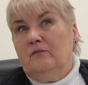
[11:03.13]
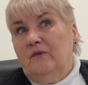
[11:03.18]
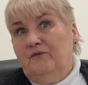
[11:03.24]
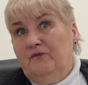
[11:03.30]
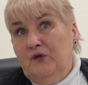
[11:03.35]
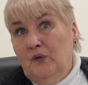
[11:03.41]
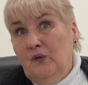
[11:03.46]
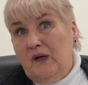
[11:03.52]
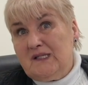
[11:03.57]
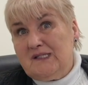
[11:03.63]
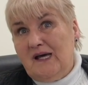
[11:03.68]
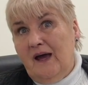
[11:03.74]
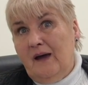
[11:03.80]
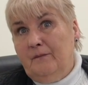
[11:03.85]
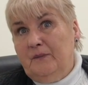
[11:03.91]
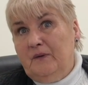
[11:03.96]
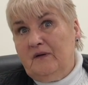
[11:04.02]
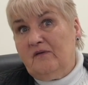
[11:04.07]
A few
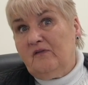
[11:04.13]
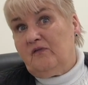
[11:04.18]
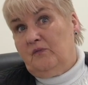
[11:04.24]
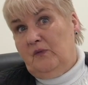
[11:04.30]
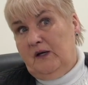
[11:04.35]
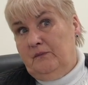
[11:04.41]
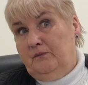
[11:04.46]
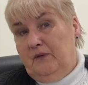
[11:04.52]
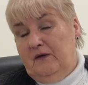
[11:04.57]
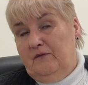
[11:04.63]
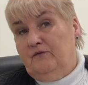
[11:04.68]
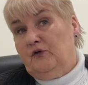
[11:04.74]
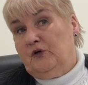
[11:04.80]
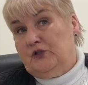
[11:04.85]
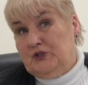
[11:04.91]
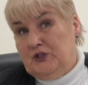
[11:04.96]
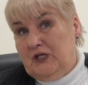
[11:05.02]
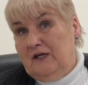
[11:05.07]
examples might be
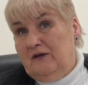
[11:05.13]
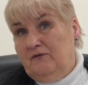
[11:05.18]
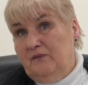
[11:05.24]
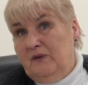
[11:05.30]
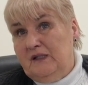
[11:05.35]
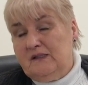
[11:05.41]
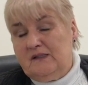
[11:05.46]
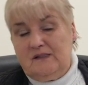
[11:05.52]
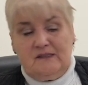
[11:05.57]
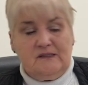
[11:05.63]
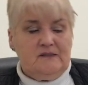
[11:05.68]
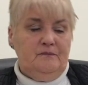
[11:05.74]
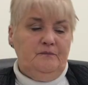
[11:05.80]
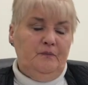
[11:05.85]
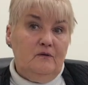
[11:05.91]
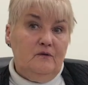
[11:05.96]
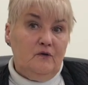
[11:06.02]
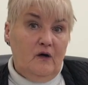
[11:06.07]
for achievements
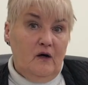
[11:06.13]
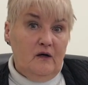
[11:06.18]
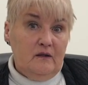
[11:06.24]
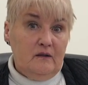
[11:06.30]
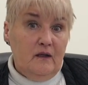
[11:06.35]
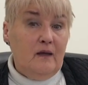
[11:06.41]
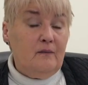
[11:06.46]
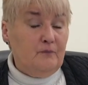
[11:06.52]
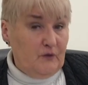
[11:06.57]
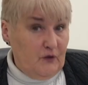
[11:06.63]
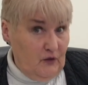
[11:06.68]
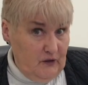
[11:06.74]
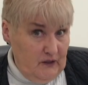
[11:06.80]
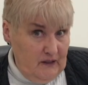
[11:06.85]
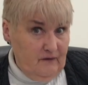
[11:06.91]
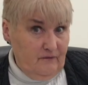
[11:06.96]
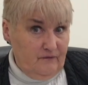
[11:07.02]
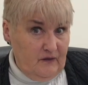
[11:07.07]
you got
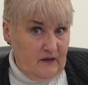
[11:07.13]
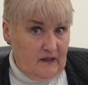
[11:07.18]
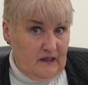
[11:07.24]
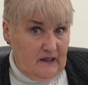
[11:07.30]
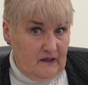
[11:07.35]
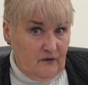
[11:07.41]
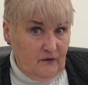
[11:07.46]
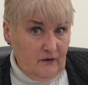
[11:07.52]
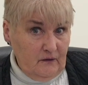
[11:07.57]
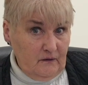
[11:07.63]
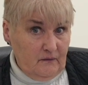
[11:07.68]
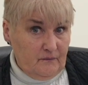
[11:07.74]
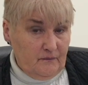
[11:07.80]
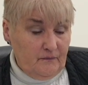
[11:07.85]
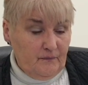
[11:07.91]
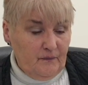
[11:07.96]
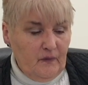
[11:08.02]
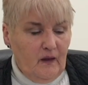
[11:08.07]
Employee of the Year,
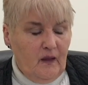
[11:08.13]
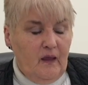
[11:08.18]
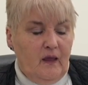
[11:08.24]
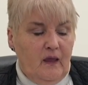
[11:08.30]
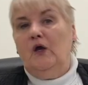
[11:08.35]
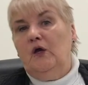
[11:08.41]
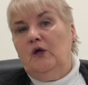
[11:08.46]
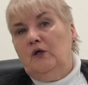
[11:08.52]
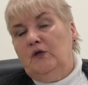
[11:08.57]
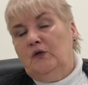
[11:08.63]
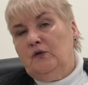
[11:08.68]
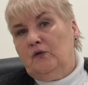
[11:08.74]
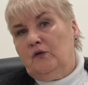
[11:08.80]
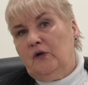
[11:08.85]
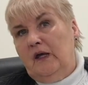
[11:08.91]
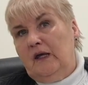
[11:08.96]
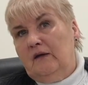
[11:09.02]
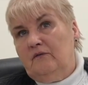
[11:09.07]

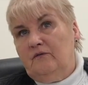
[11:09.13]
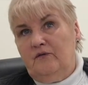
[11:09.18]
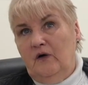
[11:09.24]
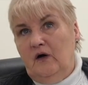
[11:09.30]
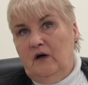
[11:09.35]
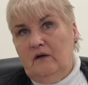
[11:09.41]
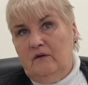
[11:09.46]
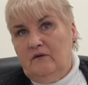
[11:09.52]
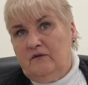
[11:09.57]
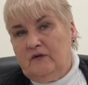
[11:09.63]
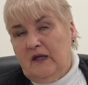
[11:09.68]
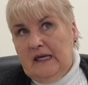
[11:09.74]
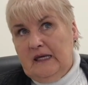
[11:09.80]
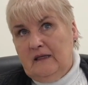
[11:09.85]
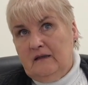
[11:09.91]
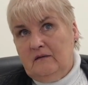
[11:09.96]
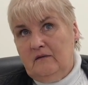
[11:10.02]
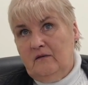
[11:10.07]
you're involved
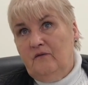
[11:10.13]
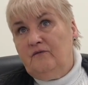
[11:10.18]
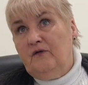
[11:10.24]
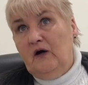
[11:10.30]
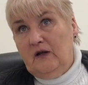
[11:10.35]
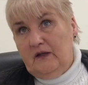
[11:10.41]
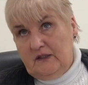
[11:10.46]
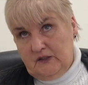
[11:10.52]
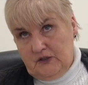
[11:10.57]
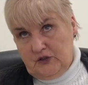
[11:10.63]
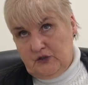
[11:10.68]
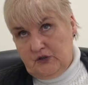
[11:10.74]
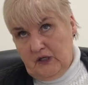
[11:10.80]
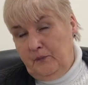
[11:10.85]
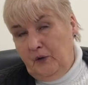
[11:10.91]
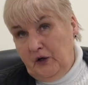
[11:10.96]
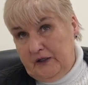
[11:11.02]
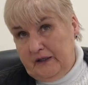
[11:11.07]
in
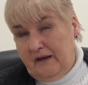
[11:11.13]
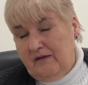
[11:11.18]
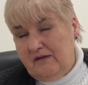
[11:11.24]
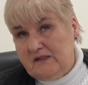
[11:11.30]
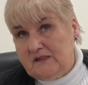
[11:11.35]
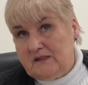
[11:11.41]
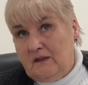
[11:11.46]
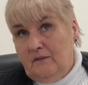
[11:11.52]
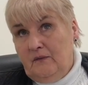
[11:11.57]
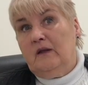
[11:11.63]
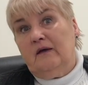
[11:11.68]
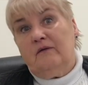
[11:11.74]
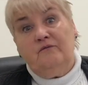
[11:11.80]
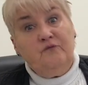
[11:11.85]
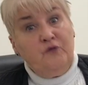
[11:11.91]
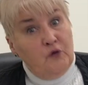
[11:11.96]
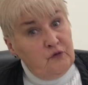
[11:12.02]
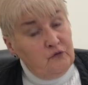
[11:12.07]
voluntary bodies
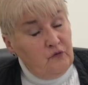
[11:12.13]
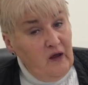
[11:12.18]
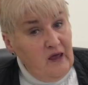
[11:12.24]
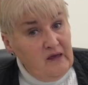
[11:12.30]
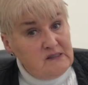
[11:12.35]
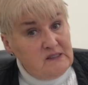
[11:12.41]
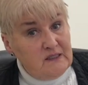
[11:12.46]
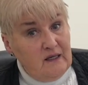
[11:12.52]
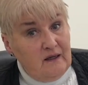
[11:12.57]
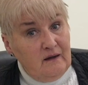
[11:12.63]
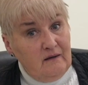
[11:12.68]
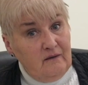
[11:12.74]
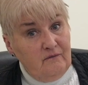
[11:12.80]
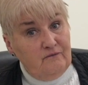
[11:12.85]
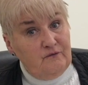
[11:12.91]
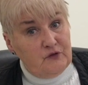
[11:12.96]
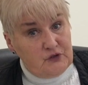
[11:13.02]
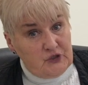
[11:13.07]
like
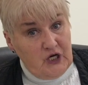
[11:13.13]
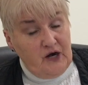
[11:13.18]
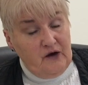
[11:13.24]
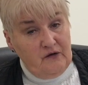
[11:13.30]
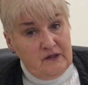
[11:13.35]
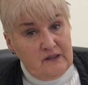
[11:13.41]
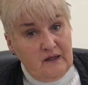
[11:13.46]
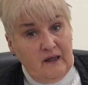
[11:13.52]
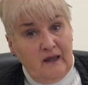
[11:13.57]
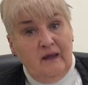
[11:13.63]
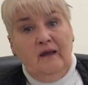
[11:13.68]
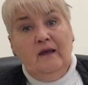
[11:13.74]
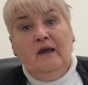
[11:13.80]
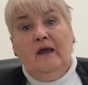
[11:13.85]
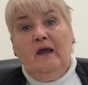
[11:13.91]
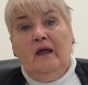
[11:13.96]
fundraising for charity.